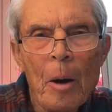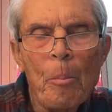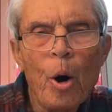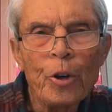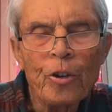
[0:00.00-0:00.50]
a
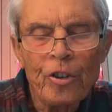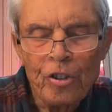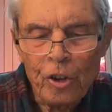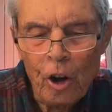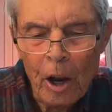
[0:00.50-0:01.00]
modern
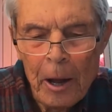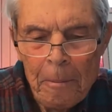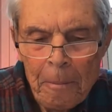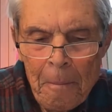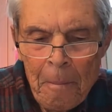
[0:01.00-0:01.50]

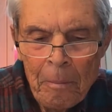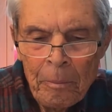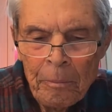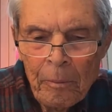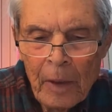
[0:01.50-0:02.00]
scholar
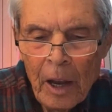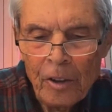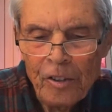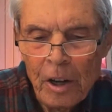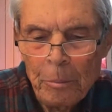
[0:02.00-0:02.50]

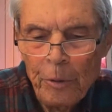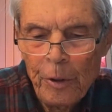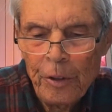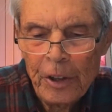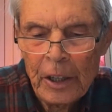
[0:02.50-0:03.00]
and some of
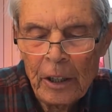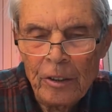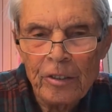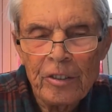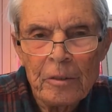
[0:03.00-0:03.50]
the
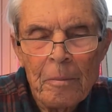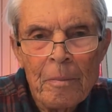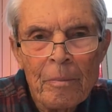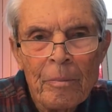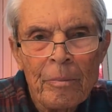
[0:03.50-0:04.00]
things
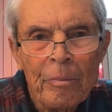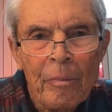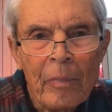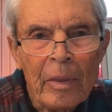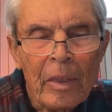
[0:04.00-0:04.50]

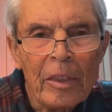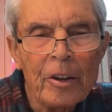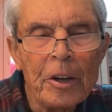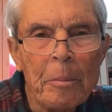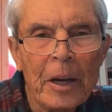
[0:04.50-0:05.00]

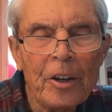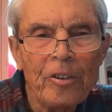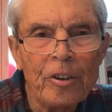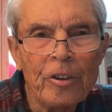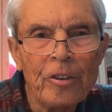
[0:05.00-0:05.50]
that he
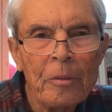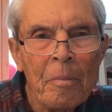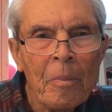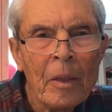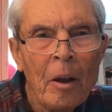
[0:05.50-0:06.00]
mentions.
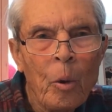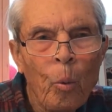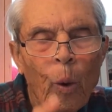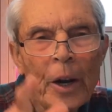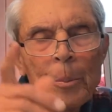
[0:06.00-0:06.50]

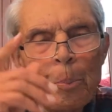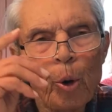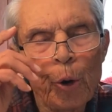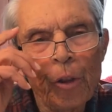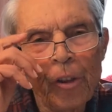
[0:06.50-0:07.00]
One
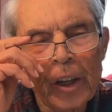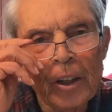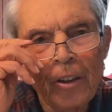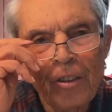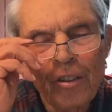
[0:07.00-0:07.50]
important thing
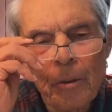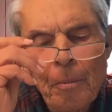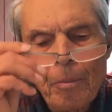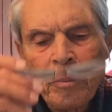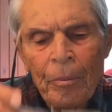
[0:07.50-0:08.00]
is
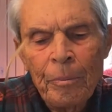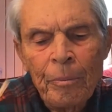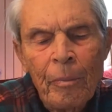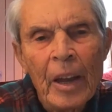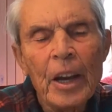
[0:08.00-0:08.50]

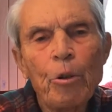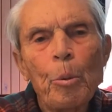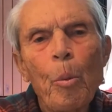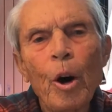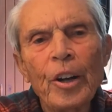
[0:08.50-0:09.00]
he
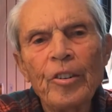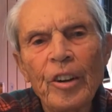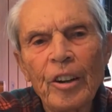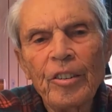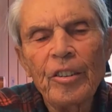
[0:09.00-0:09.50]
reminds
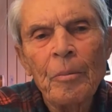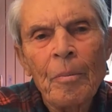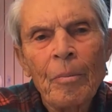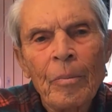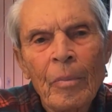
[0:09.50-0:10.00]
us
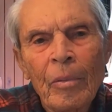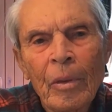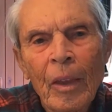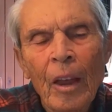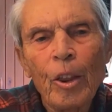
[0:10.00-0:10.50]

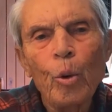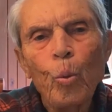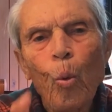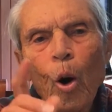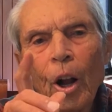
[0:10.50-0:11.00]

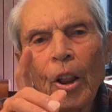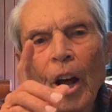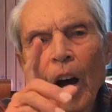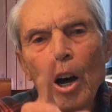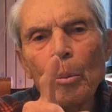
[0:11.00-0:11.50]
that while
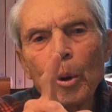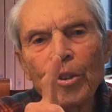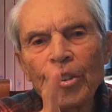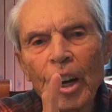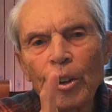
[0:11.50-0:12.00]
the
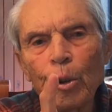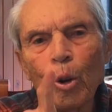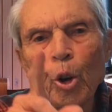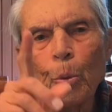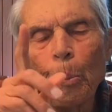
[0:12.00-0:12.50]

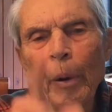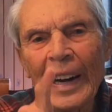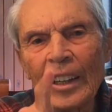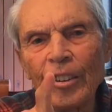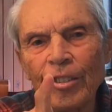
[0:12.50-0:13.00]
homosexual who
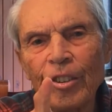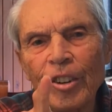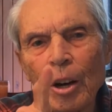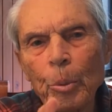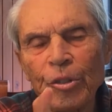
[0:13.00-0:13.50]

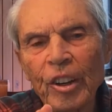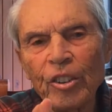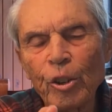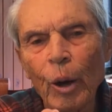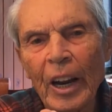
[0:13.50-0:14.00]
practices
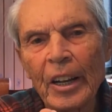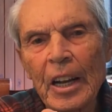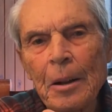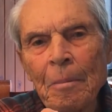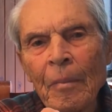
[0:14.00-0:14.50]

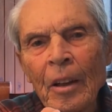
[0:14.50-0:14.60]
homosexuality